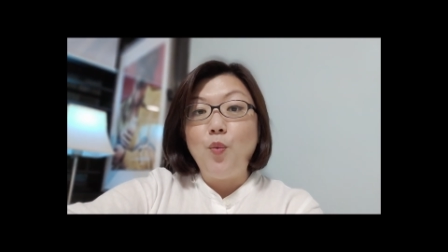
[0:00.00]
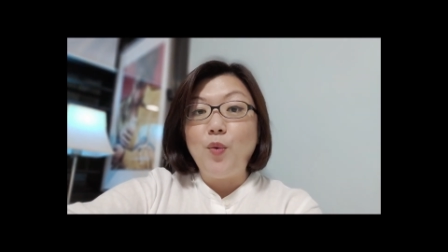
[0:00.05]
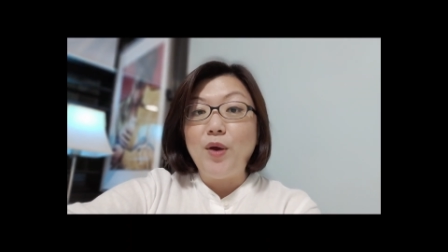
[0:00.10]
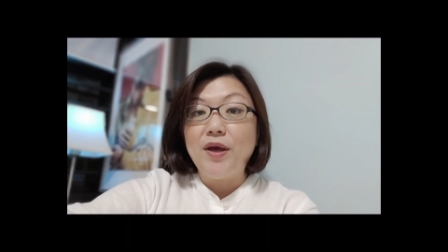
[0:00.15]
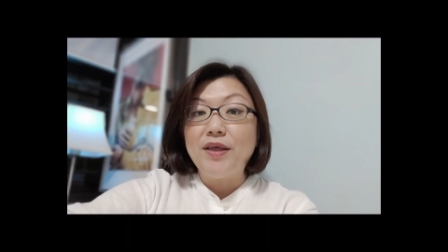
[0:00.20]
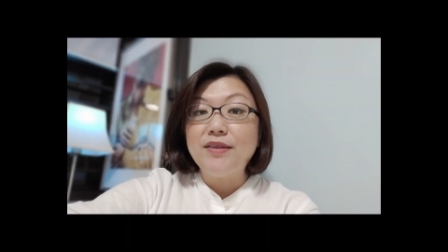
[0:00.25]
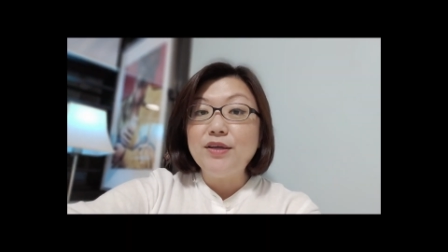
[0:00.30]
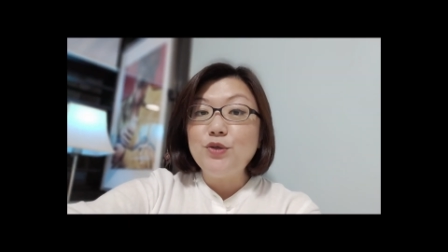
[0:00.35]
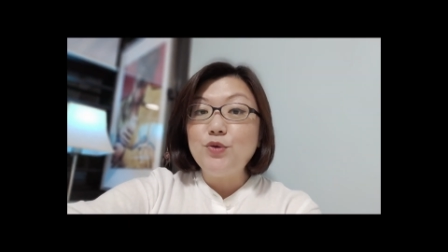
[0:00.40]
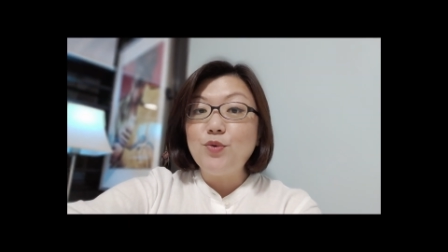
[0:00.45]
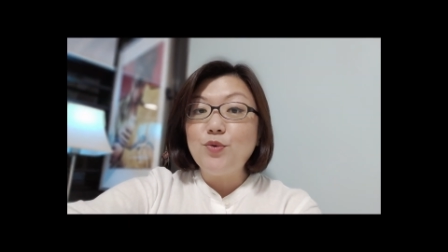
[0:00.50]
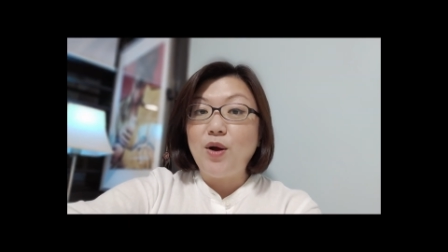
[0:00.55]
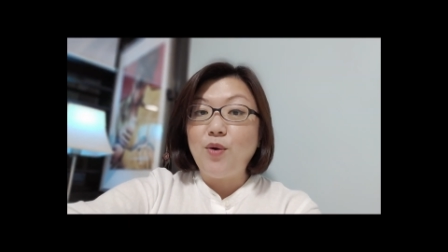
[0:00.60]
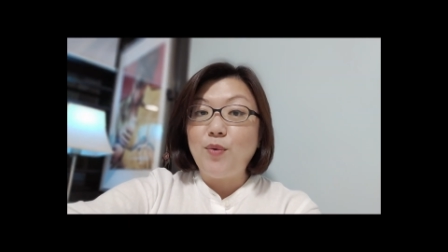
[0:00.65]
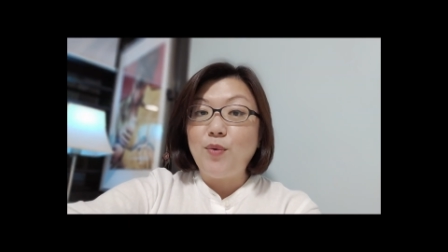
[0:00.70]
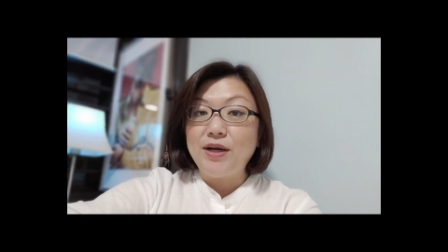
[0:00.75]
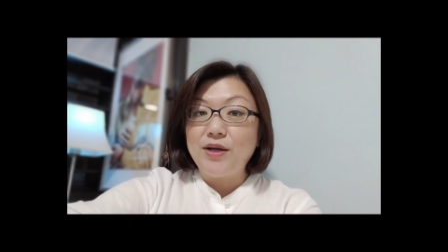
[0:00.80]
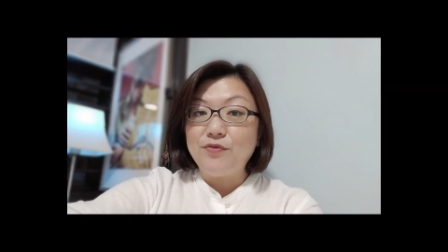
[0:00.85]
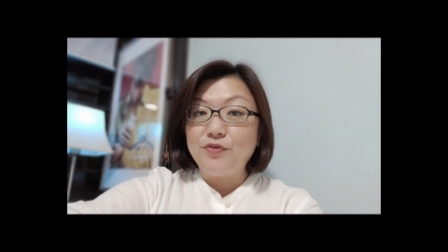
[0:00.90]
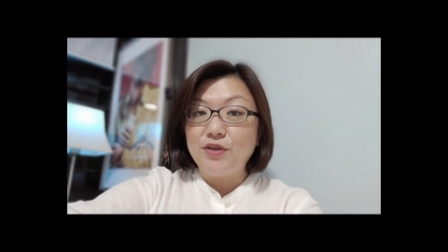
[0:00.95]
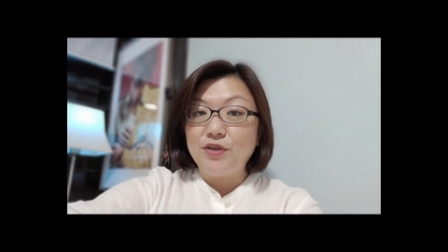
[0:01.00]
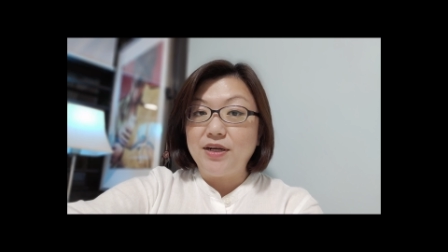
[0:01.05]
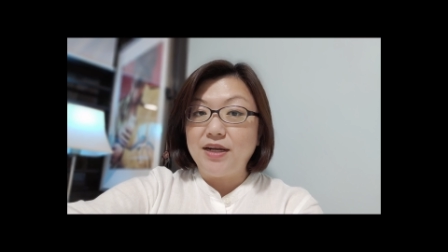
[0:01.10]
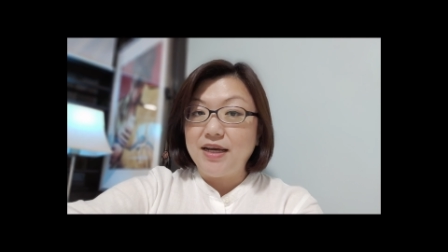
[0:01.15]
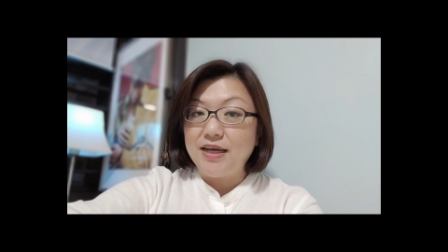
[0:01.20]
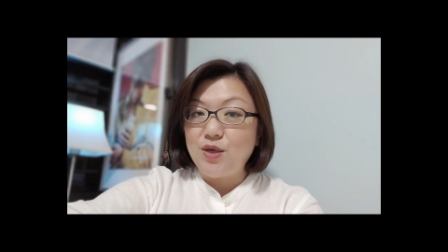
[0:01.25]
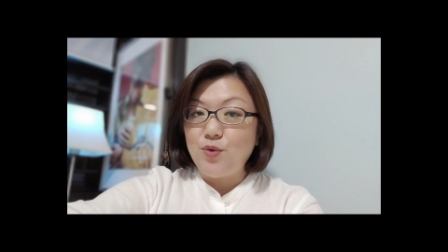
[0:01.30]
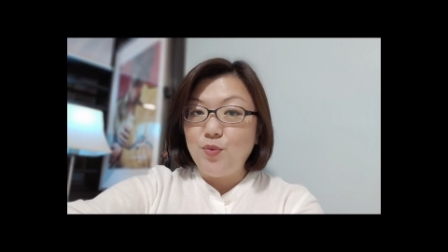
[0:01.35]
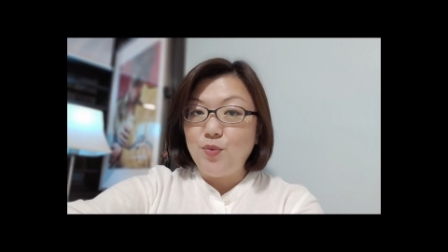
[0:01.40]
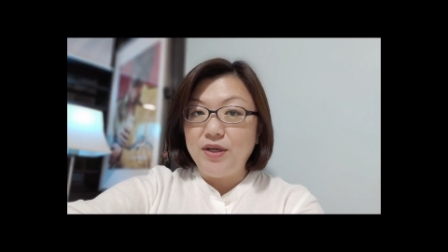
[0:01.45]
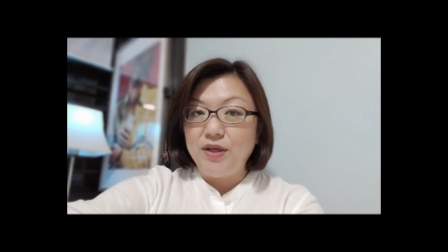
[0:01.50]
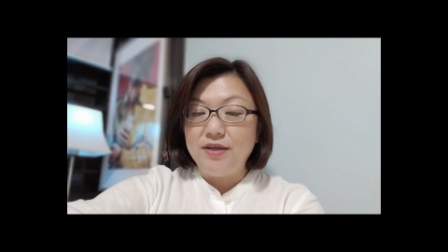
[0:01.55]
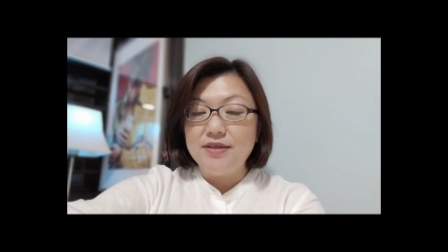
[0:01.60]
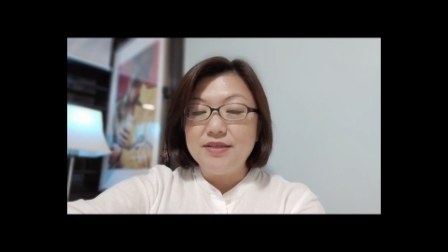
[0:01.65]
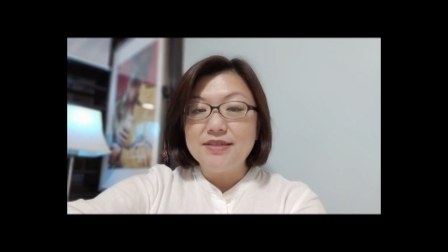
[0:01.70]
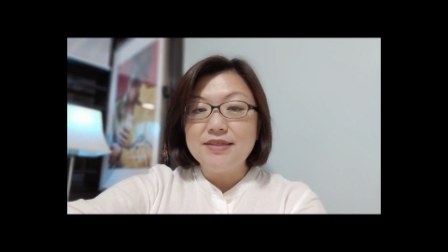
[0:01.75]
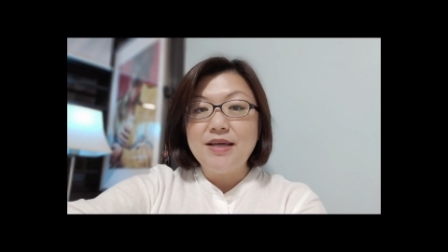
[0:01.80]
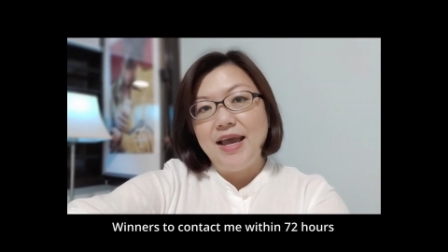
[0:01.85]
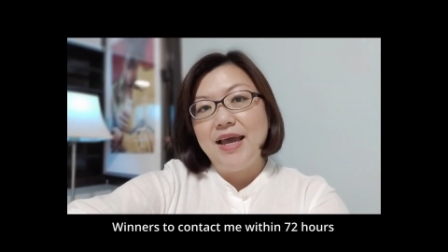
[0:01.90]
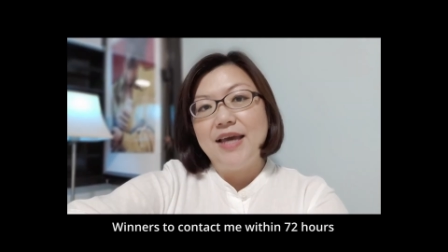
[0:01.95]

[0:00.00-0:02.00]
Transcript: whether you are one of the lucky winners.